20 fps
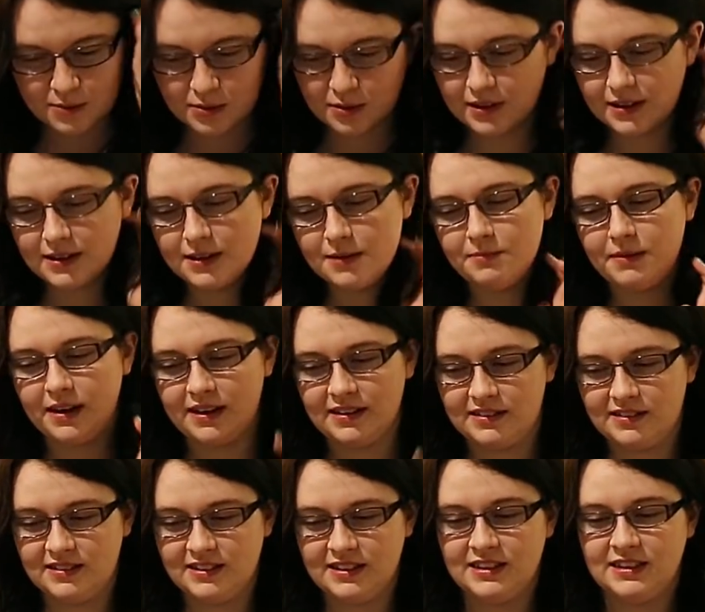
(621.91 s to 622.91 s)

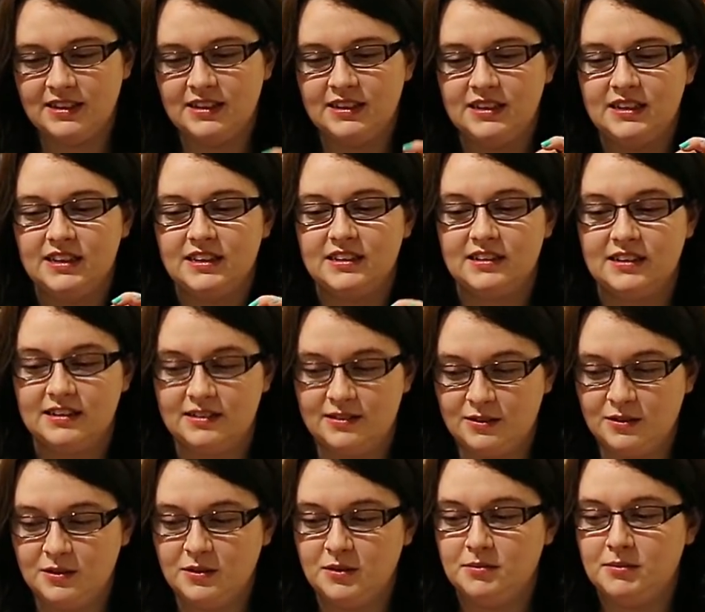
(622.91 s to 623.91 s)
Magi
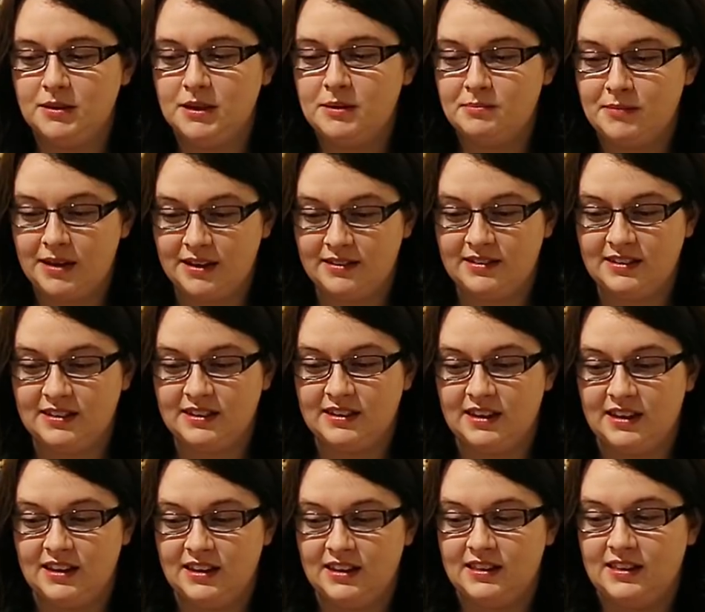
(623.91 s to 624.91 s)
Kazumi
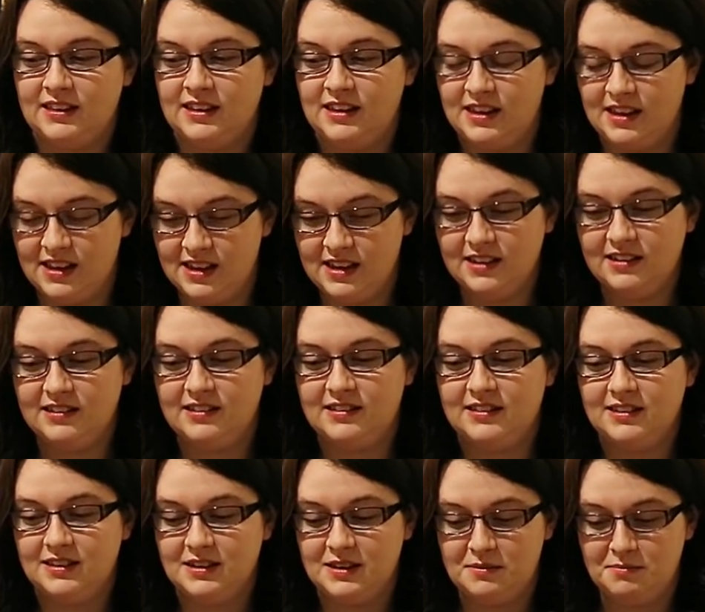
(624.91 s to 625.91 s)
Magica The
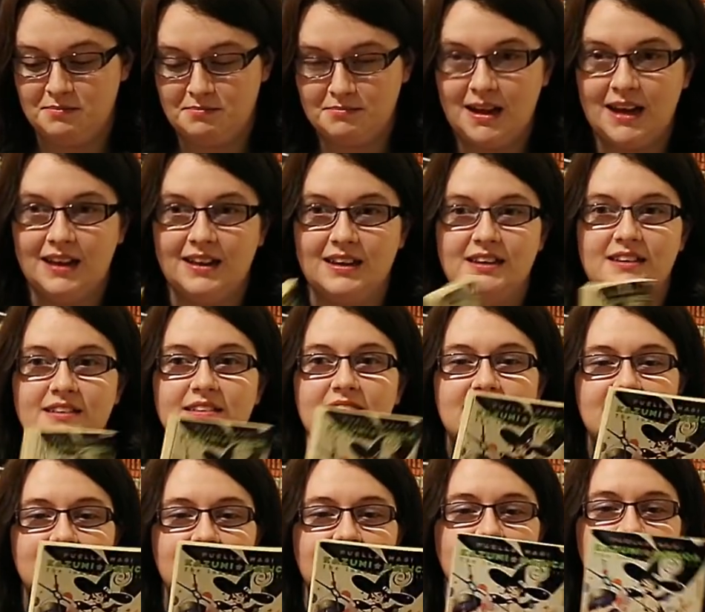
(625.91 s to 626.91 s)
Innocent
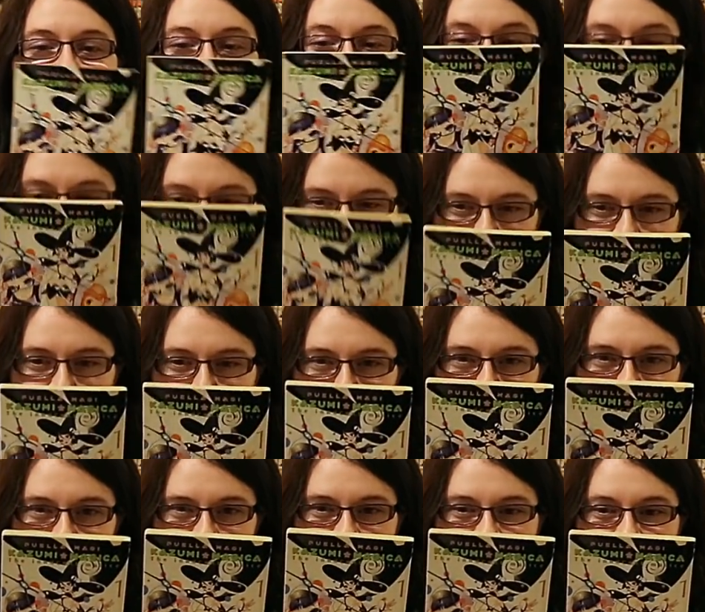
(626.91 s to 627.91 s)
Malice, Volume
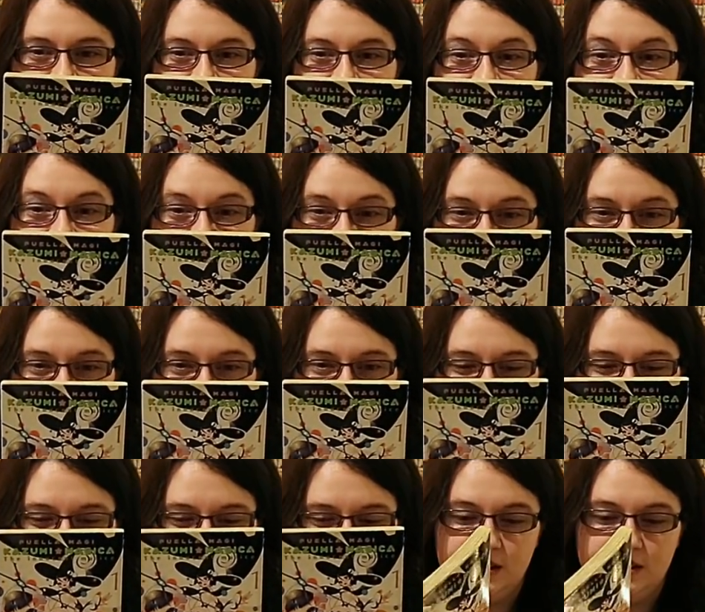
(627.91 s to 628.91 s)
1, I
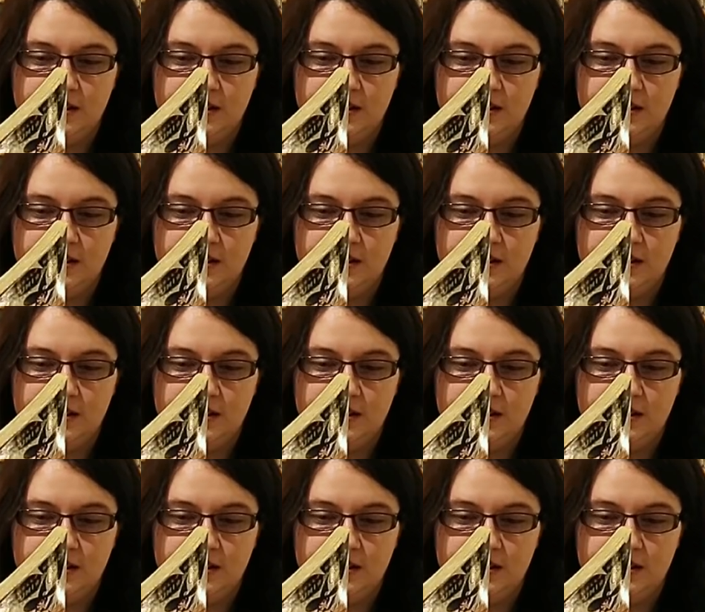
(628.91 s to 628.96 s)
think.